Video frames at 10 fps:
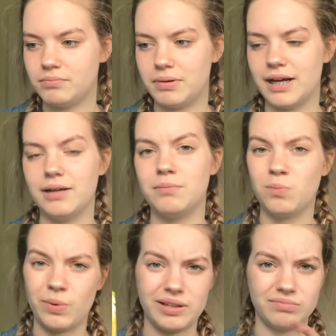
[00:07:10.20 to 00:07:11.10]
but
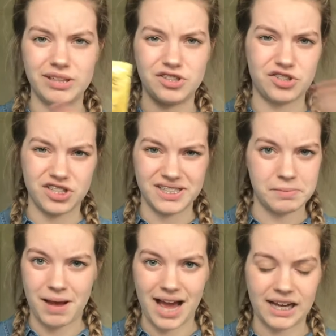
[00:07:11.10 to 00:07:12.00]
we it's just a
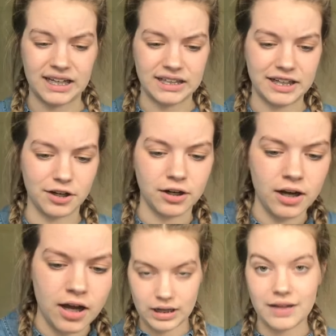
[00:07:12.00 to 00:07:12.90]
packet in here.
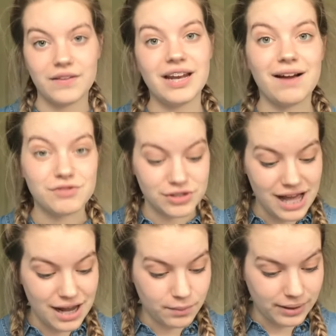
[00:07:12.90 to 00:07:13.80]
Then after
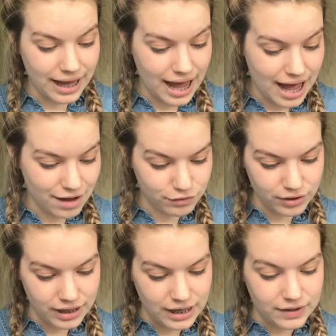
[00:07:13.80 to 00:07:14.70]
that, we have
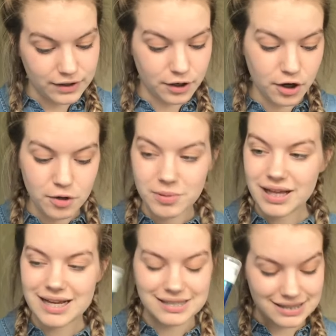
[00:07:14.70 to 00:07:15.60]
the Herbal
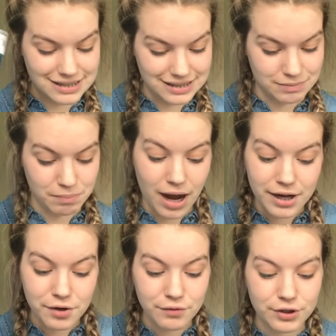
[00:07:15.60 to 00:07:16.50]
Essences
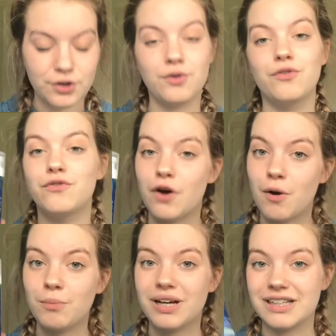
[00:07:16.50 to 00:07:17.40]
Bio Renew
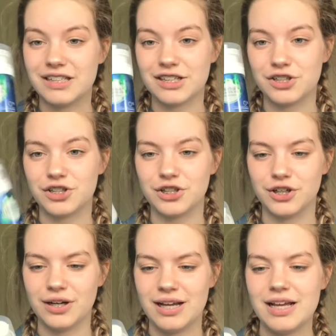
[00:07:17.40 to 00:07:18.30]
Foam
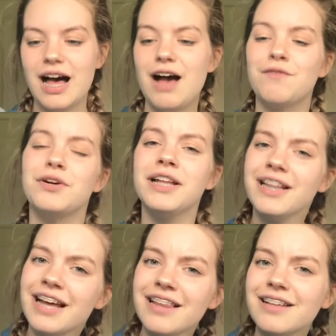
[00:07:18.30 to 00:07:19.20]
Conditioner. I really
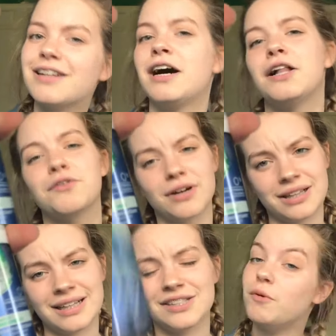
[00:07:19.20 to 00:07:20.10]
like the color
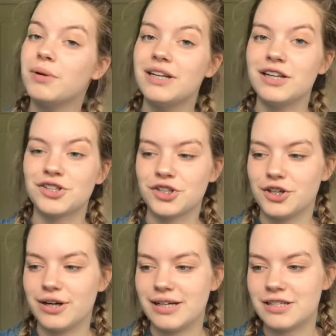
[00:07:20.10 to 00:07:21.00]
on this. Foam
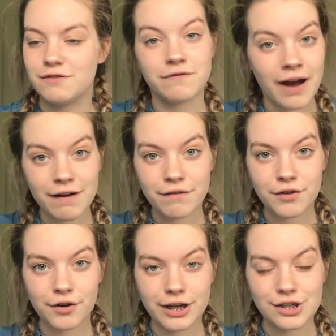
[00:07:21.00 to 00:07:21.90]
conditioner is
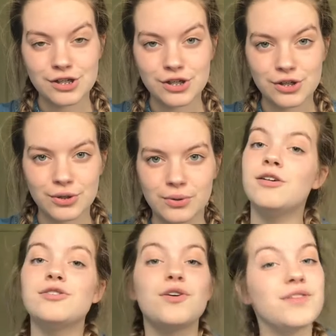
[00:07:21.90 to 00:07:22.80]
532.
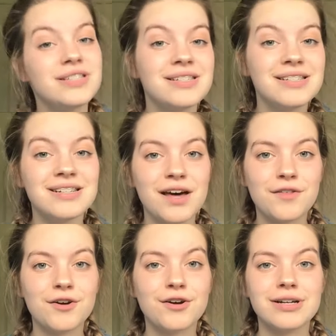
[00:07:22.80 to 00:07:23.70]
So this is
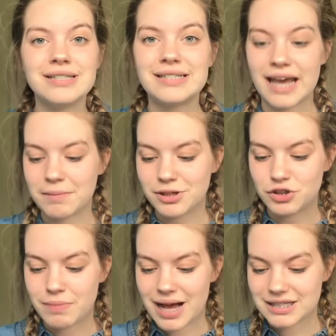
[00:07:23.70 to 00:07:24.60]
another
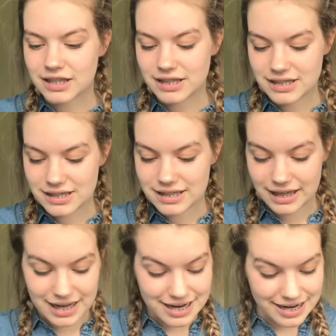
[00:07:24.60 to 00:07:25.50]
damage mask. This is
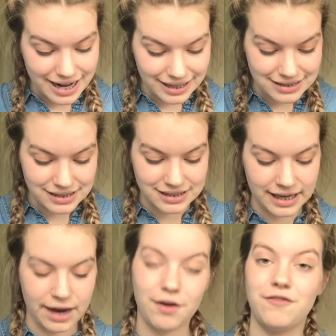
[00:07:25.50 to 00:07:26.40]
the Nexxus
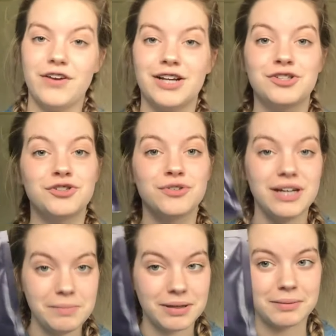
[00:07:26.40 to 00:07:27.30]
Keraphix
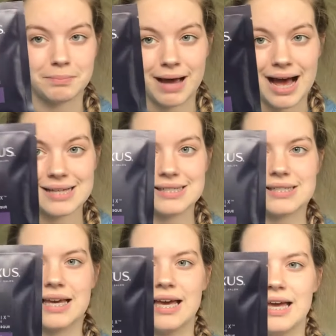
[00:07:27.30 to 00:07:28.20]
Treatment
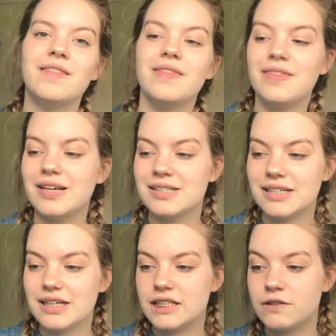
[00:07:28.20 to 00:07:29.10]
Mask. This
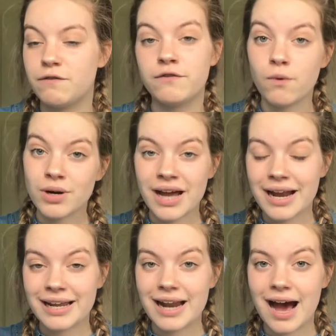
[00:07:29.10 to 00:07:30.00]
is
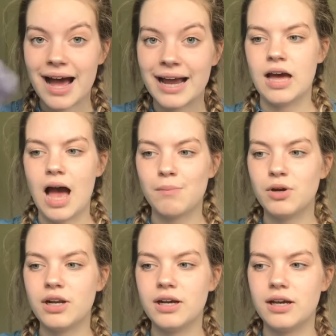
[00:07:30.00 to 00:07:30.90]
$4.99. I'm
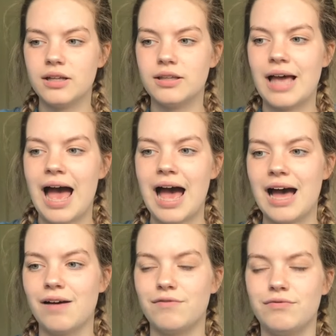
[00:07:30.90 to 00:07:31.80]
gonna
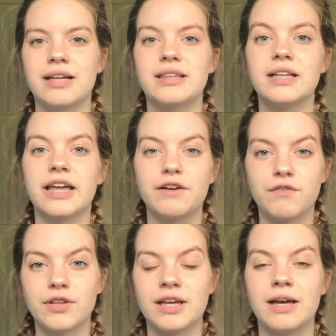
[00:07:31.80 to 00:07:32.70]
have like the link
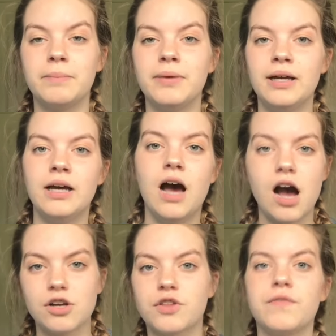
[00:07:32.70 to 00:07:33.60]
for them
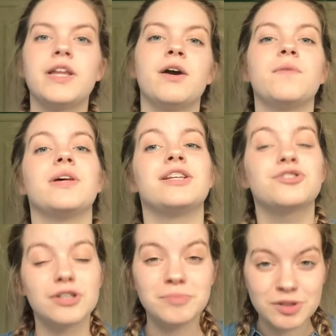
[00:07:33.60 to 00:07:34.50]
under the video in the
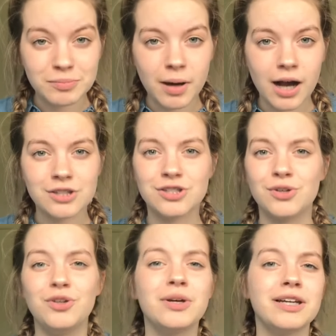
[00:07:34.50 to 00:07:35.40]
description box so
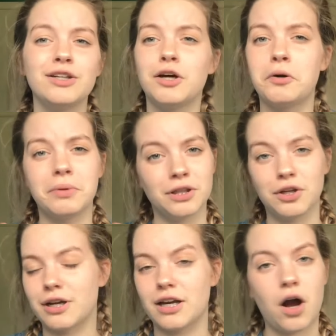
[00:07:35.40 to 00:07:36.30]
you can go and
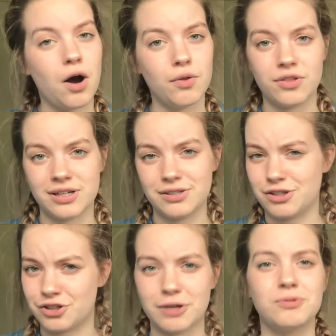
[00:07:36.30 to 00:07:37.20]
look at all the
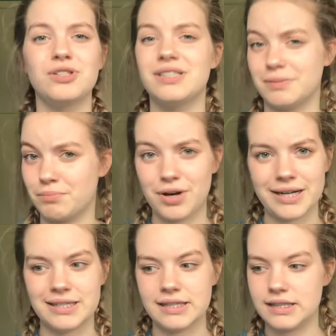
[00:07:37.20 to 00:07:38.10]
descriptions and
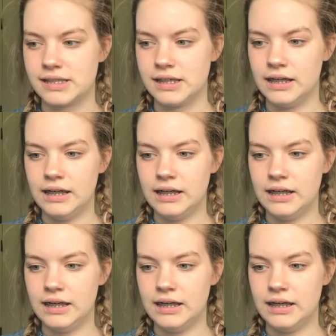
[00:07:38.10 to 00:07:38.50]
prices